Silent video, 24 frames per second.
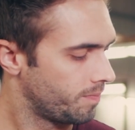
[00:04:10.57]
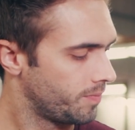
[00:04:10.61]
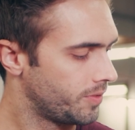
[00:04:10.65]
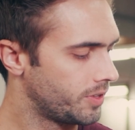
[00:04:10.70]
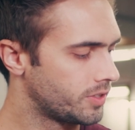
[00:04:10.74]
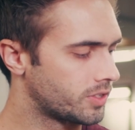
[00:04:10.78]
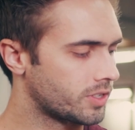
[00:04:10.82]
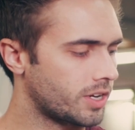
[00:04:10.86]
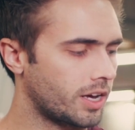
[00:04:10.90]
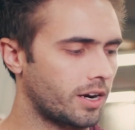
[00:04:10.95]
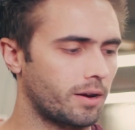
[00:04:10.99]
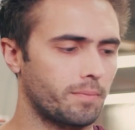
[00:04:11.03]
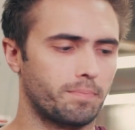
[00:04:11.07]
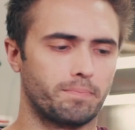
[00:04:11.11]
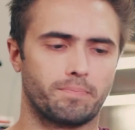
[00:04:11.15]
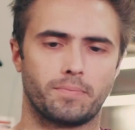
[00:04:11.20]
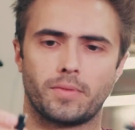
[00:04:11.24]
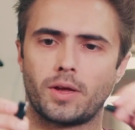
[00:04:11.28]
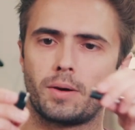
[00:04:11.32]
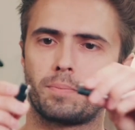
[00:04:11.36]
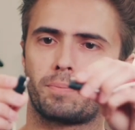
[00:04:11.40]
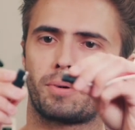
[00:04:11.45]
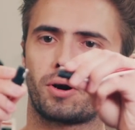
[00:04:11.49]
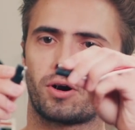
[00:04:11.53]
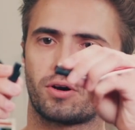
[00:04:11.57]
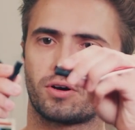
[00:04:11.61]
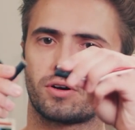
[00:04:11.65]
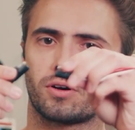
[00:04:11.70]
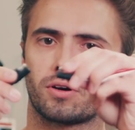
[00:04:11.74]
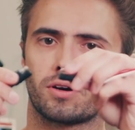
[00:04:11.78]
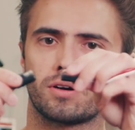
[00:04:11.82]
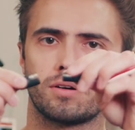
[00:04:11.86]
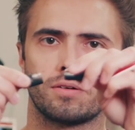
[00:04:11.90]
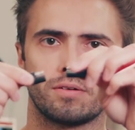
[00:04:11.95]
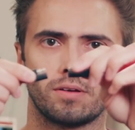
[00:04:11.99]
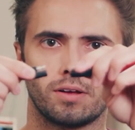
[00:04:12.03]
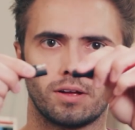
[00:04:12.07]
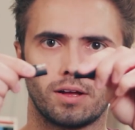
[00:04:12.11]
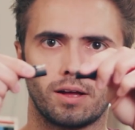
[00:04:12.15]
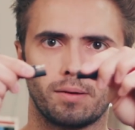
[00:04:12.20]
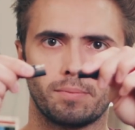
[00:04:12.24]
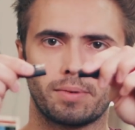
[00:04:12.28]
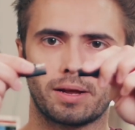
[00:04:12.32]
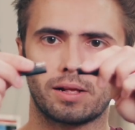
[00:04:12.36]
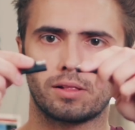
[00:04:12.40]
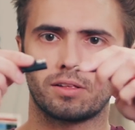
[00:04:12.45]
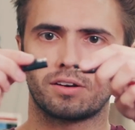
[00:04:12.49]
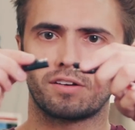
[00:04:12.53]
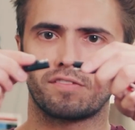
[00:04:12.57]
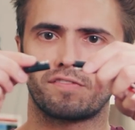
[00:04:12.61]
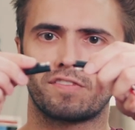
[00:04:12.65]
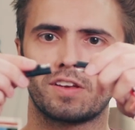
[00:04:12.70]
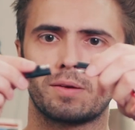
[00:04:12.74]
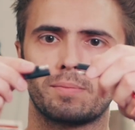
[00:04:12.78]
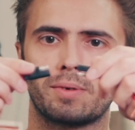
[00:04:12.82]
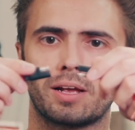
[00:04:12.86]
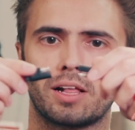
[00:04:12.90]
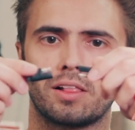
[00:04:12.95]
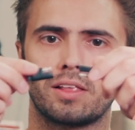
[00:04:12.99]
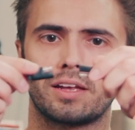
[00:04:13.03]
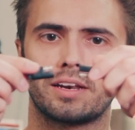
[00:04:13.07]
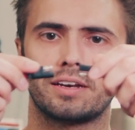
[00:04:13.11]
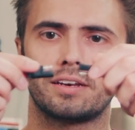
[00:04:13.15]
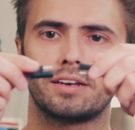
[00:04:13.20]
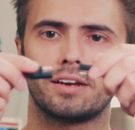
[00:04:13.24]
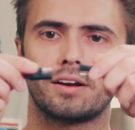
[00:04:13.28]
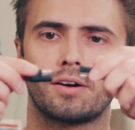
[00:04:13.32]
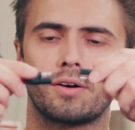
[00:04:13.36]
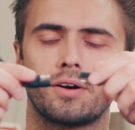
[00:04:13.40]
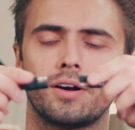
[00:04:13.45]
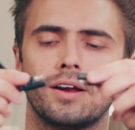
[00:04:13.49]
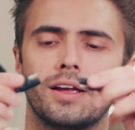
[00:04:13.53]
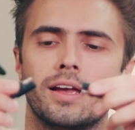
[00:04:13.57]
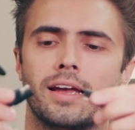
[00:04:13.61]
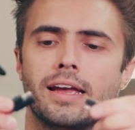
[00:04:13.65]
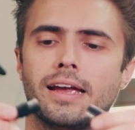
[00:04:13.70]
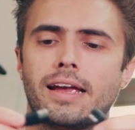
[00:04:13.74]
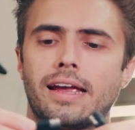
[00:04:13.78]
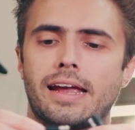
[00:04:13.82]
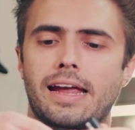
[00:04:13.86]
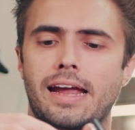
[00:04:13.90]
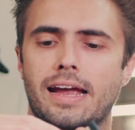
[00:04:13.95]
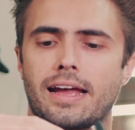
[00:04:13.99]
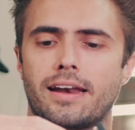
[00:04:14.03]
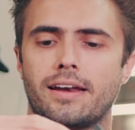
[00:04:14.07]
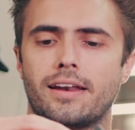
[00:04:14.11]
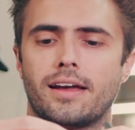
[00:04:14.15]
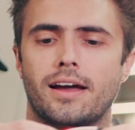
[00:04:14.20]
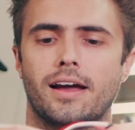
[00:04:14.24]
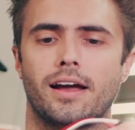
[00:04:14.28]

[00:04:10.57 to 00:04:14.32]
It's got a partner, a male and a female end here, and